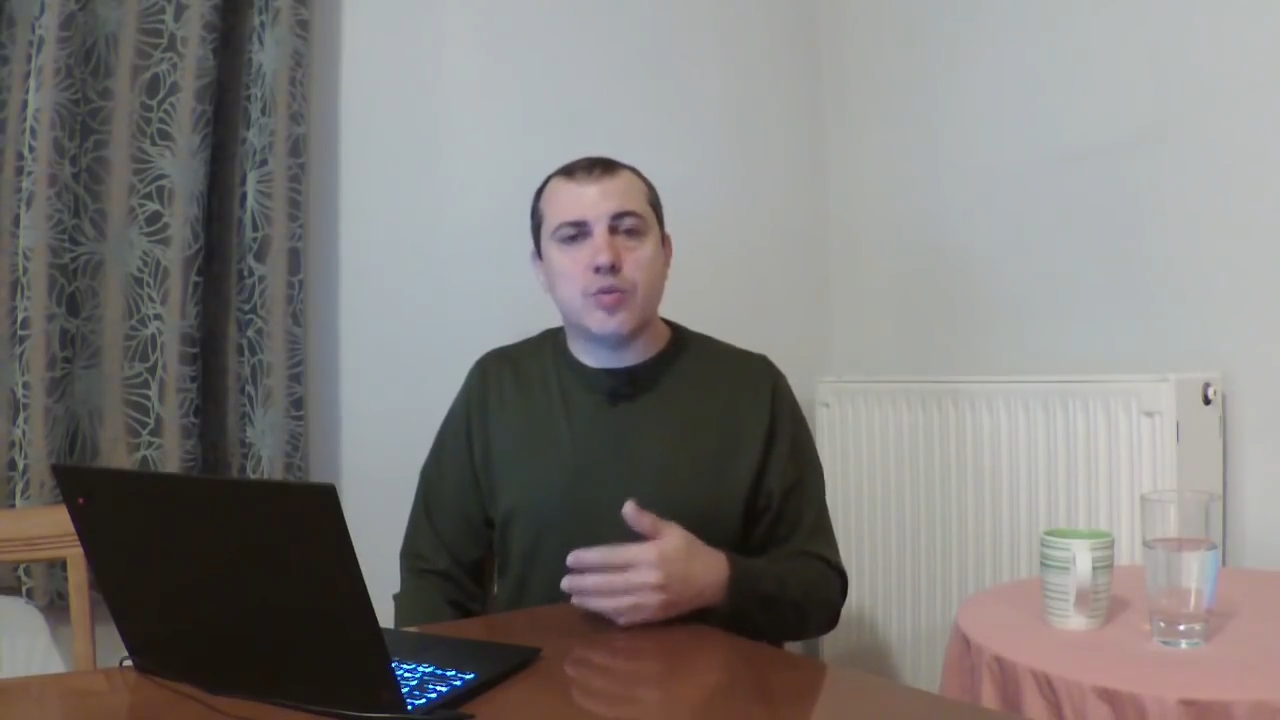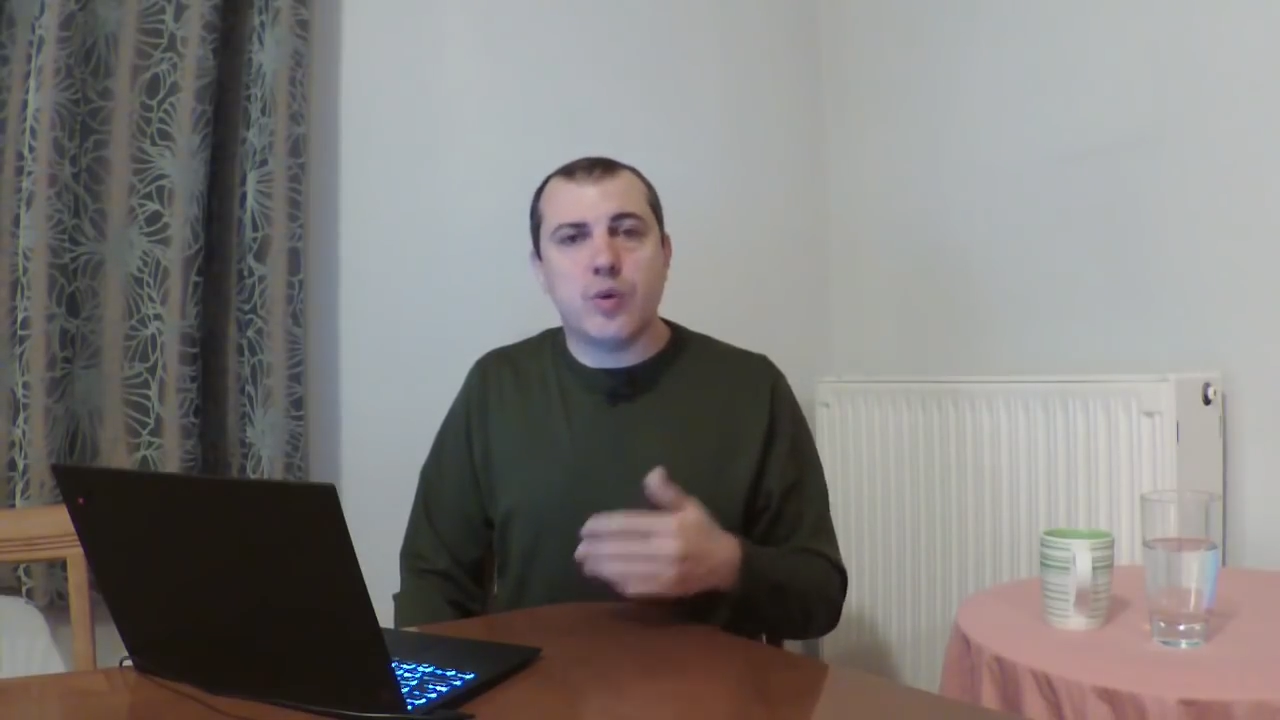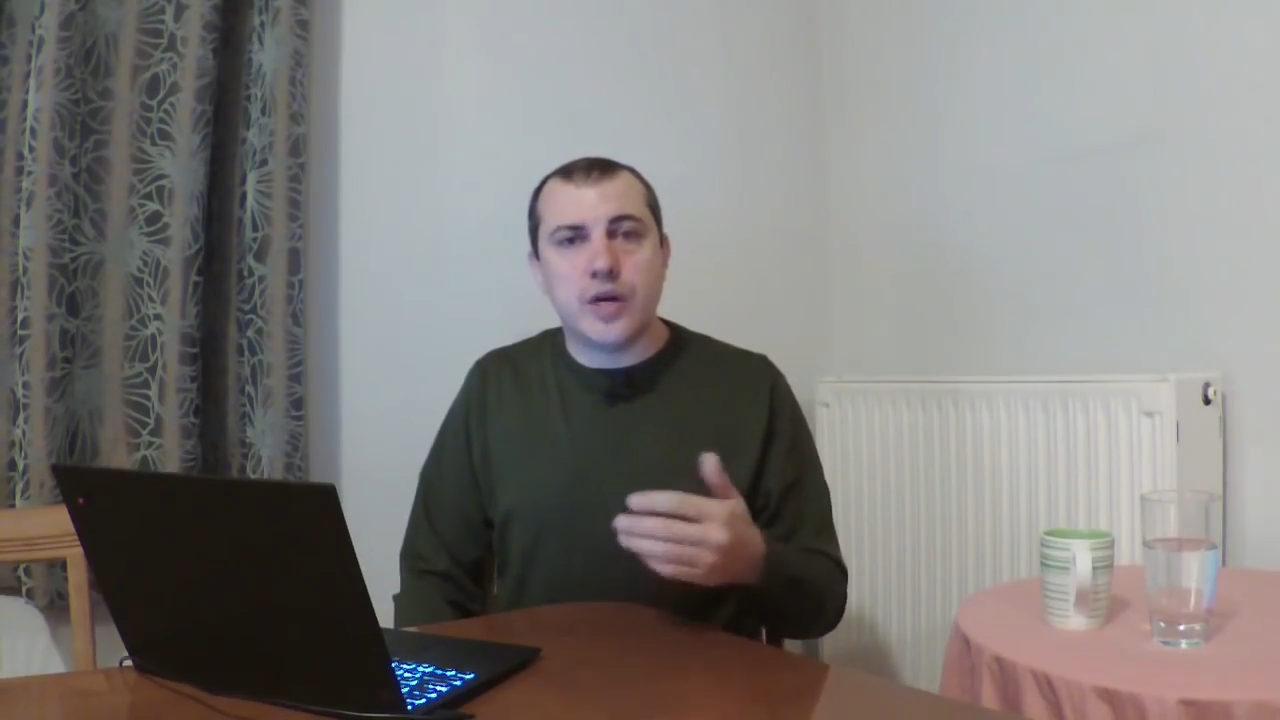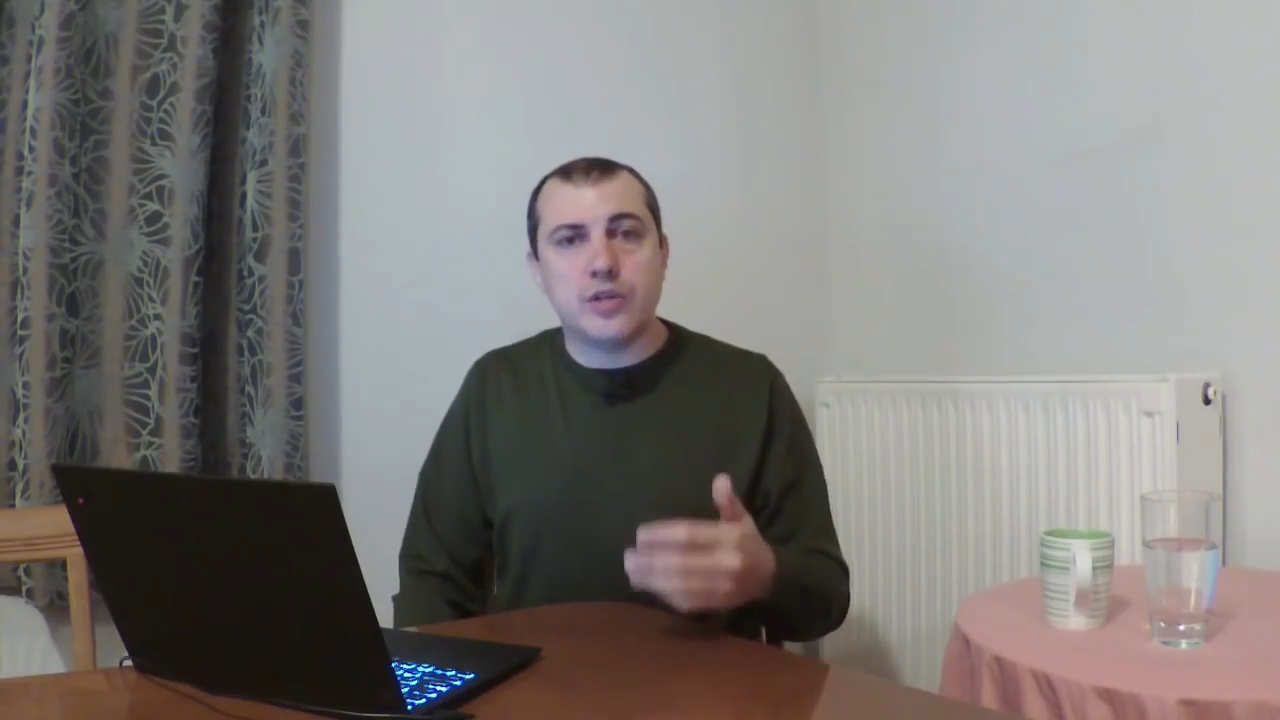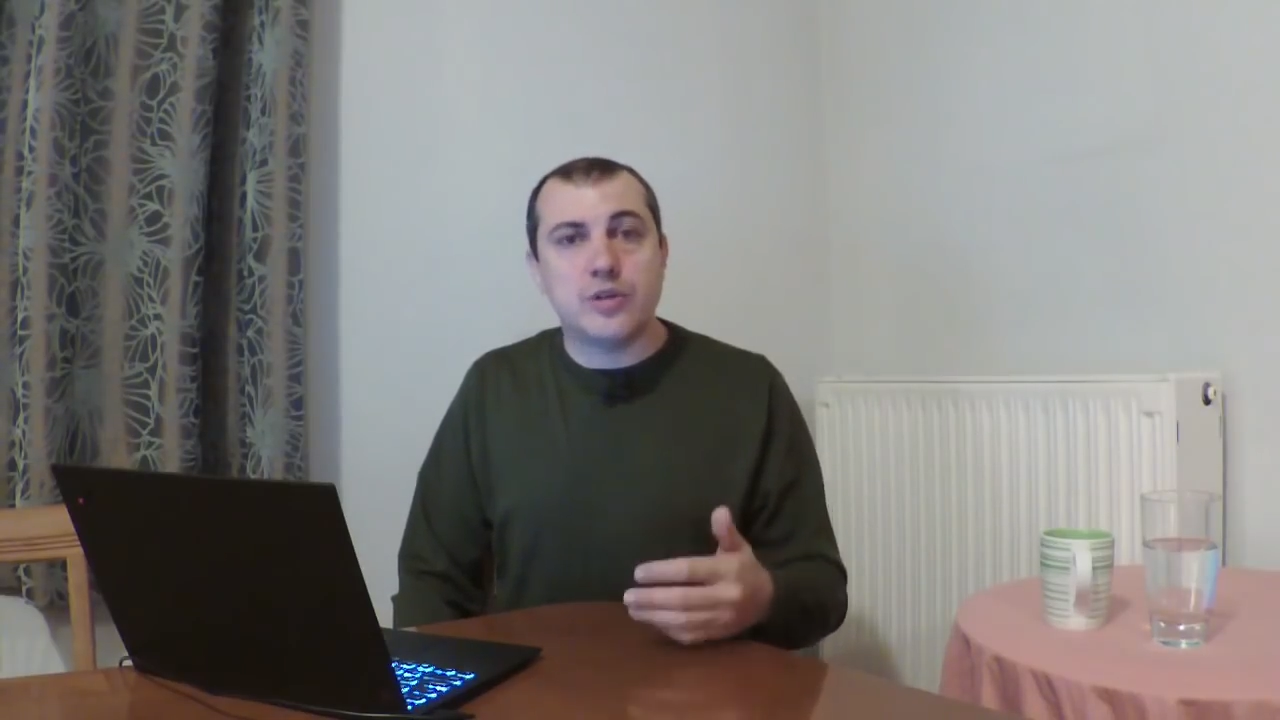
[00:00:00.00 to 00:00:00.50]

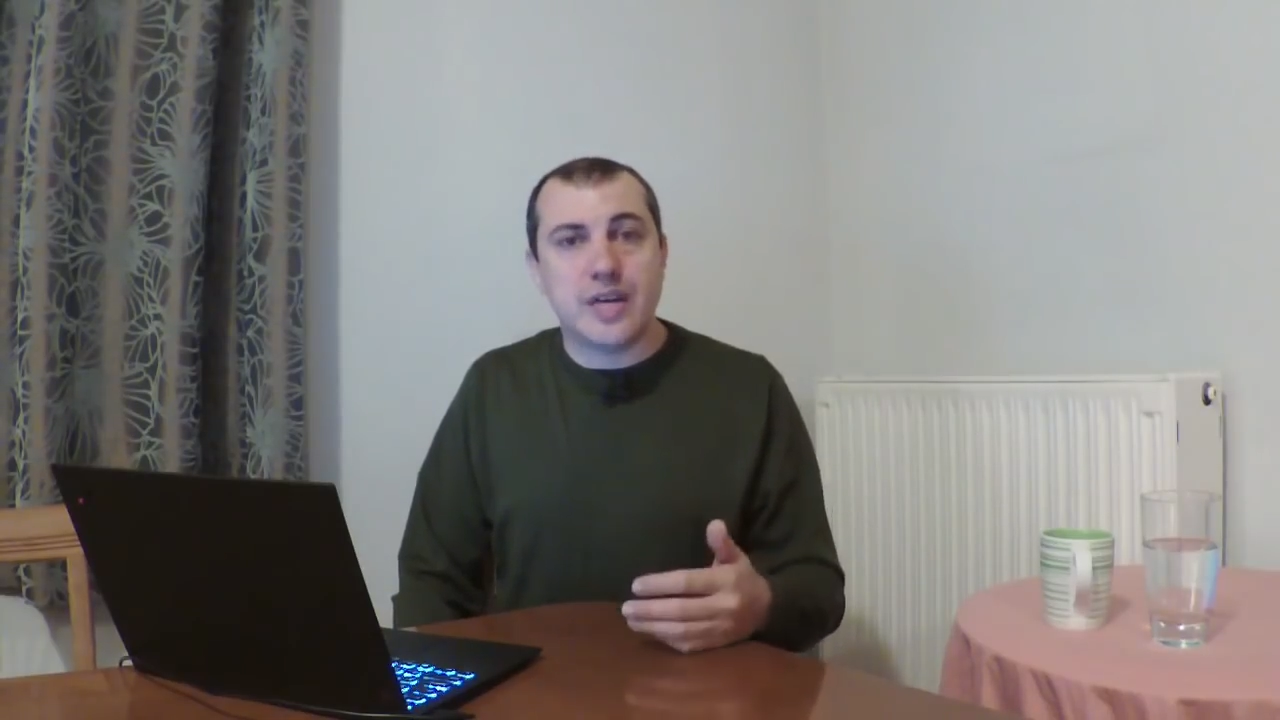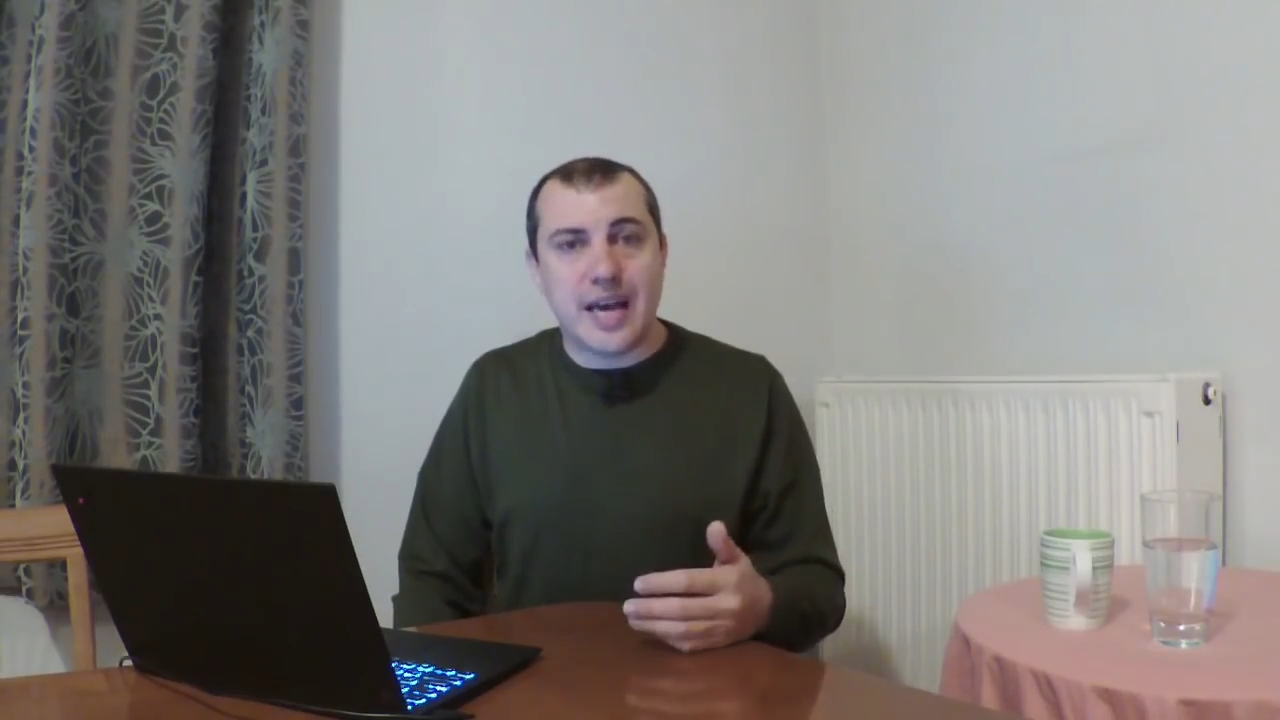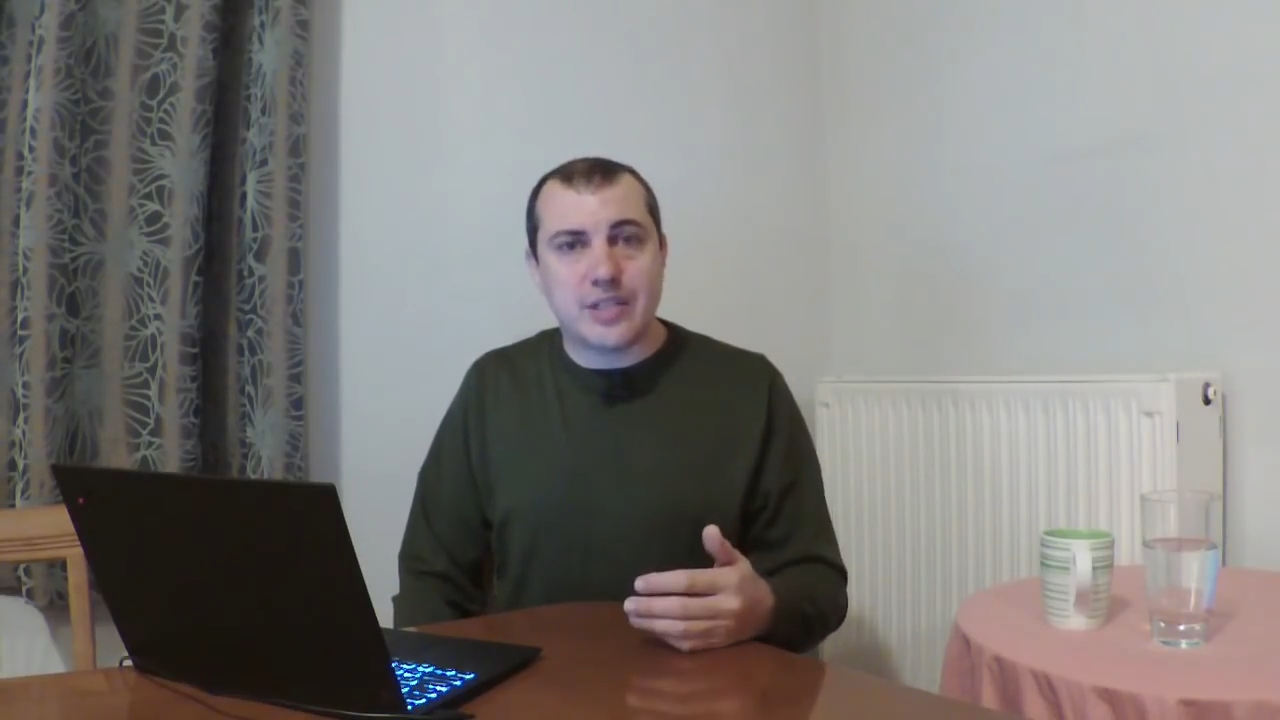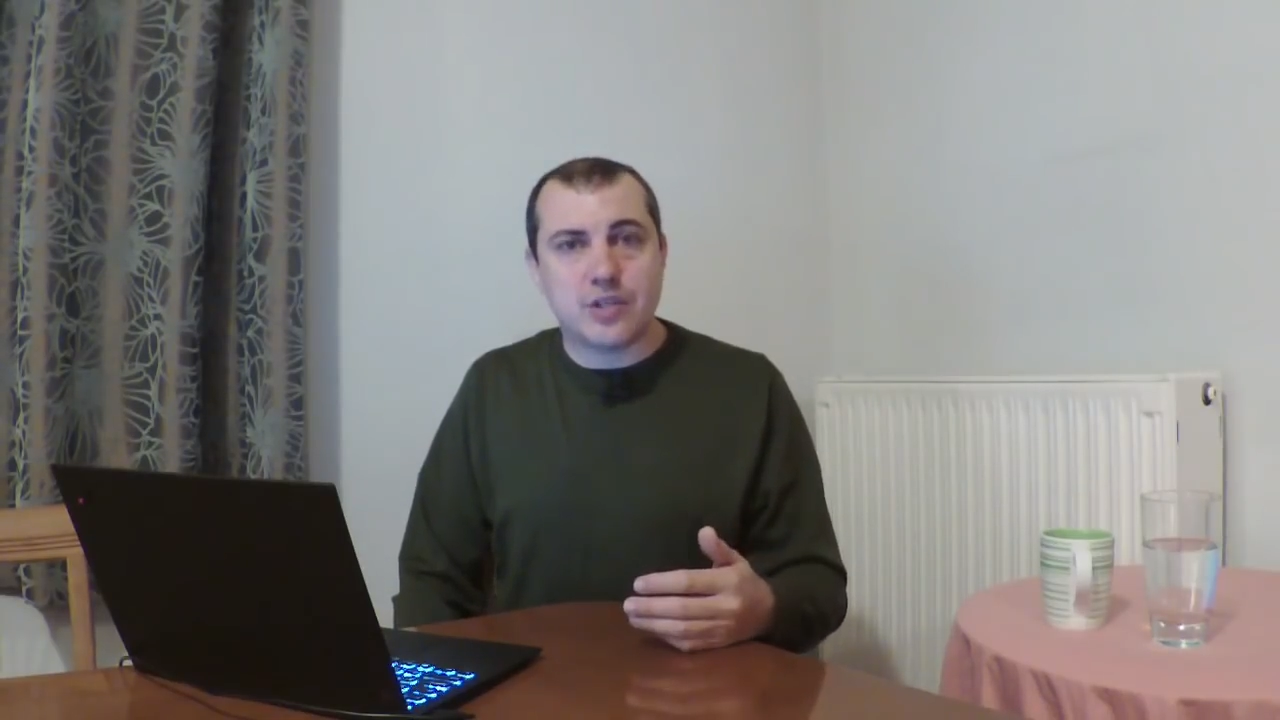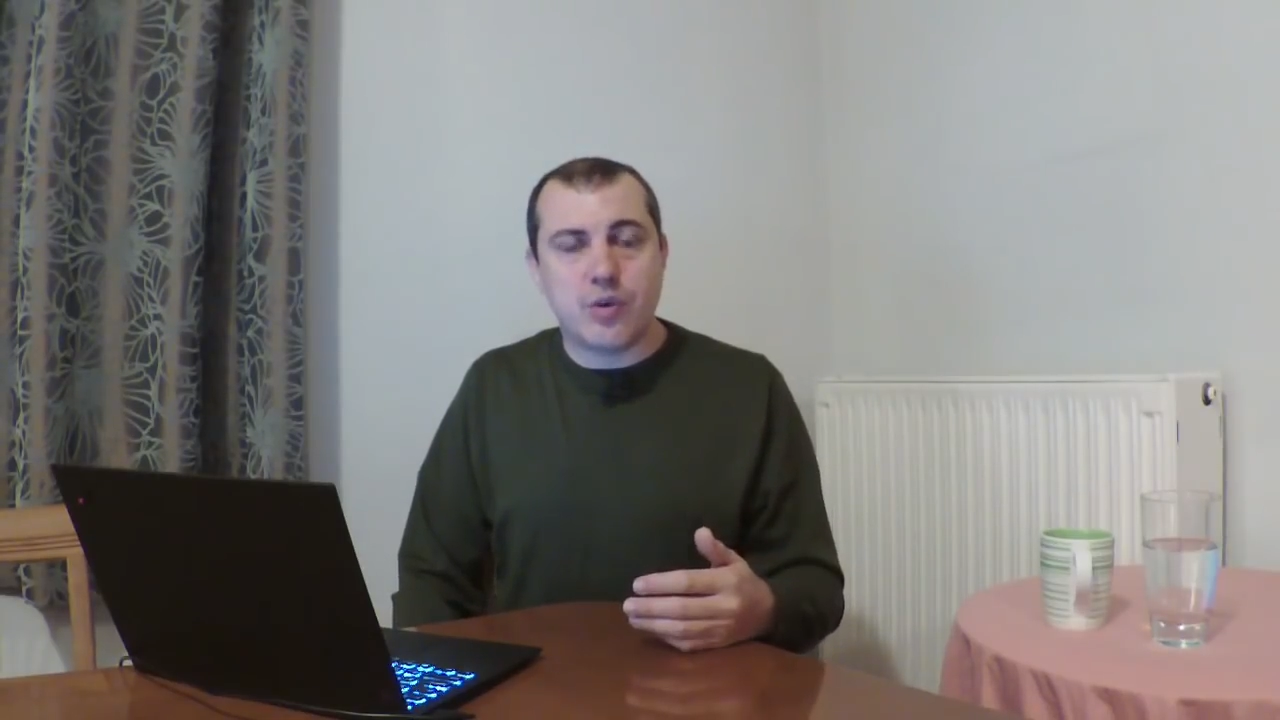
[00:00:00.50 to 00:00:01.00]
where you can ask